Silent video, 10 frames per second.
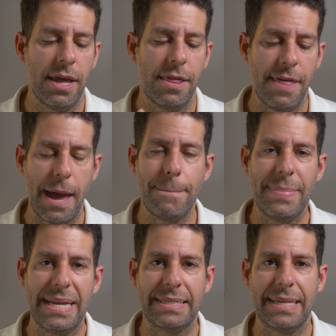that
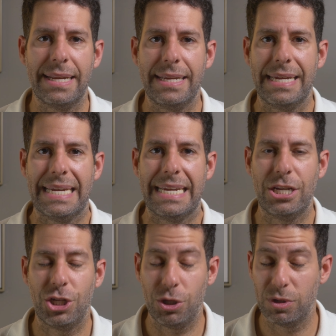means that
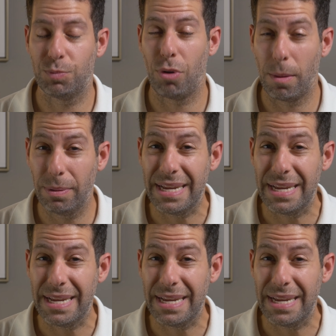she was probably